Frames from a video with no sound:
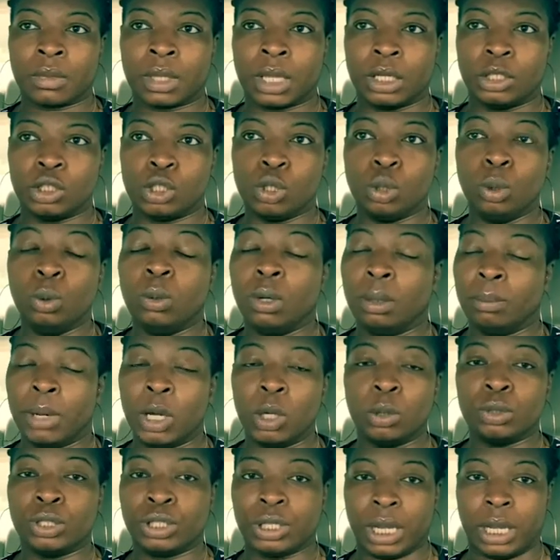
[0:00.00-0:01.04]
to
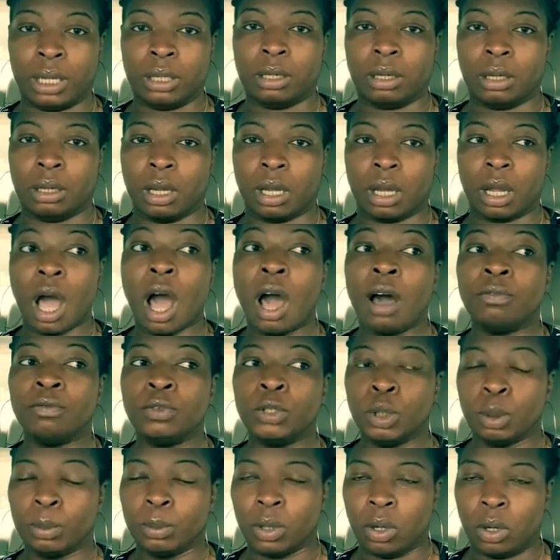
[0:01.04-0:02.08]
emotion,
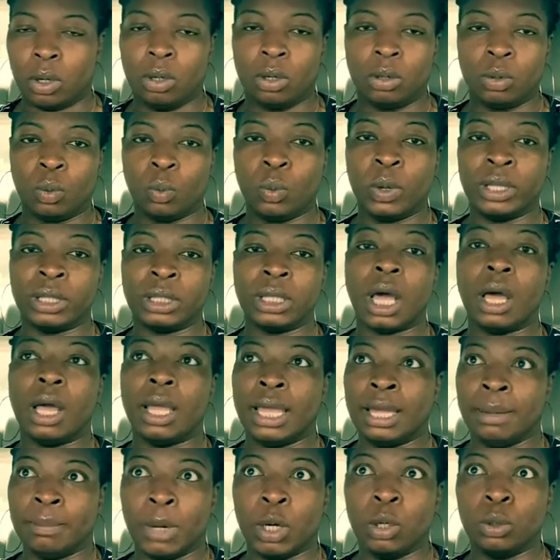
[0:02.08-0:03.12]
comfortable with
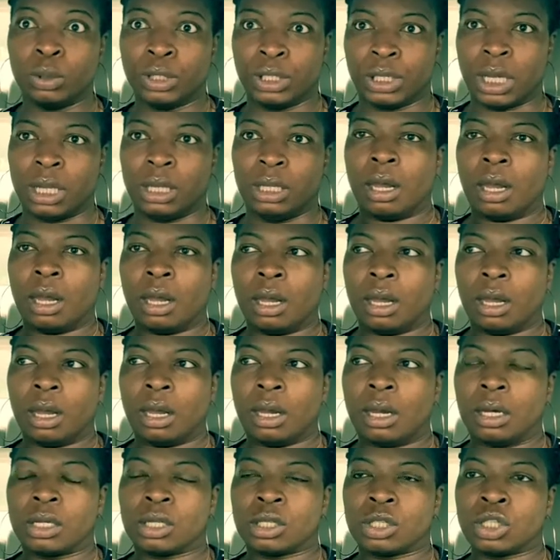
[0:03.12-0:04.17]

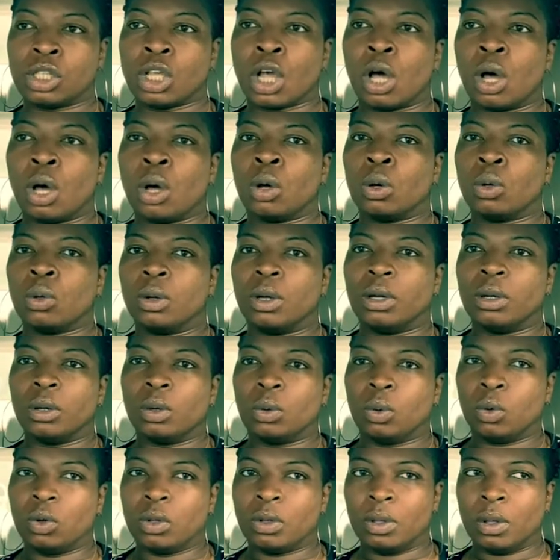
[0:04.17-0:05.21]
emotion. So
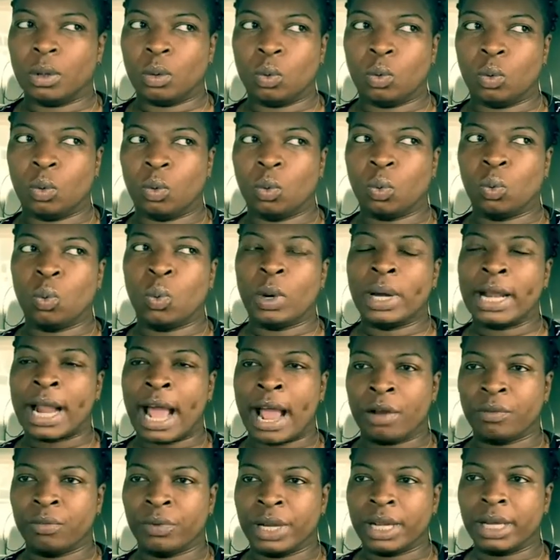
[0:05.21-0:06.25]
when I
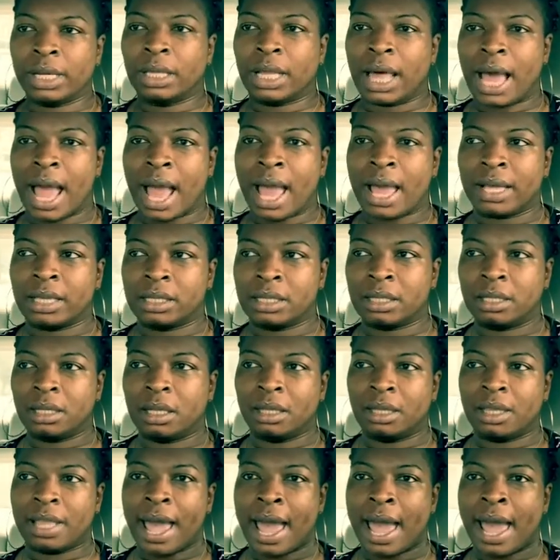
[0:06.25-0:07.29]

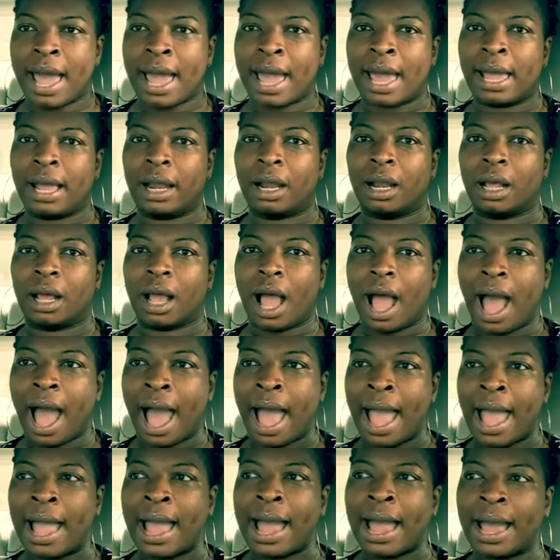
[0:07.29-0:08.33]
realized that
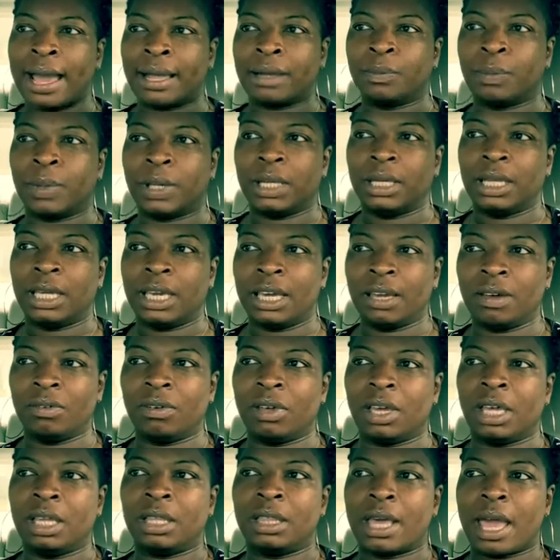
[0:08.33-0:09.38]
I had been
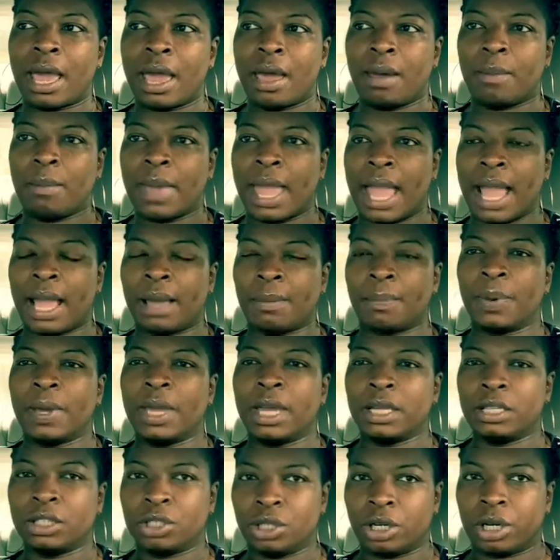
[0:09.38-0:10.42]
giving them a
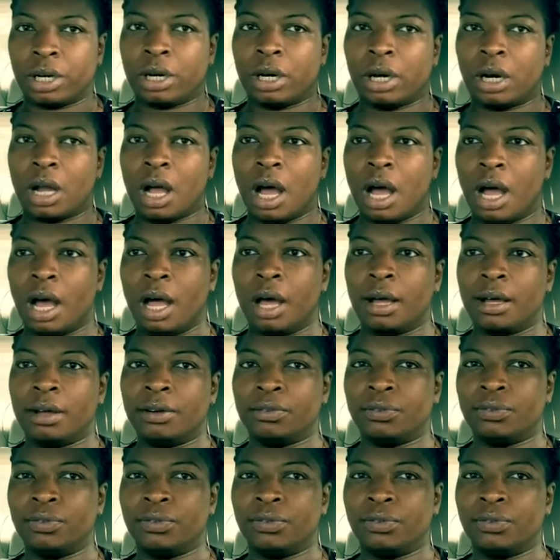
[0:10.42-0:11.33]
picture of